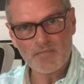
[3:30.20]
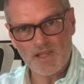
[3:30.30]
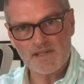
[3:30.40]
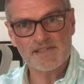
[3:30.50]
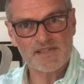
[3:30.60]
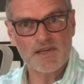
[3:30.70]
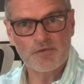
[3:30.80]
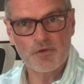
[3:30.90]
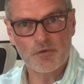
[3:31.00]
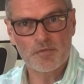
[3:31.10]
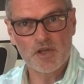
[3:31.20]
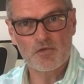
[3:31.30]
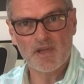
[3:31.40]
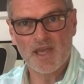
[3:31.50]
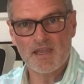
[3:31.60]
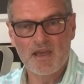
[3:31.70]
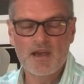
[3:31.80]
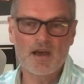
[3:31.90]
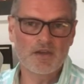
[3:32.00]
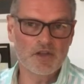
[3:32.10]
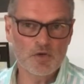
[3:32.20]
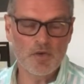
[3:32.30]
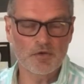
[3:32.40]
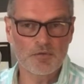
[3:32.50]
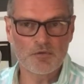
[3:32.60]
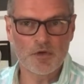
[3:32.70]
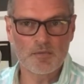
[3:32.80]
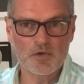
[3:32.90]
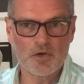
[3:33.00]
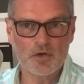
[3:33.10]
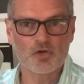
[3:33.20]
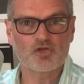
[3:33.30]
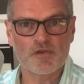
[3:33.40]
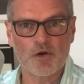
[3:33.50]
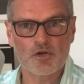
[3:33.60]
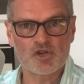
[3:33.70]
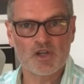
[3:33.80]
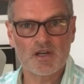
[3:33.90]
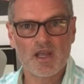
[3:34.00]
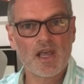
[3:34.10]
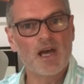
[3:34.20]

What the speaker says: This is if you're from the UK and the equivalent from your country of origin.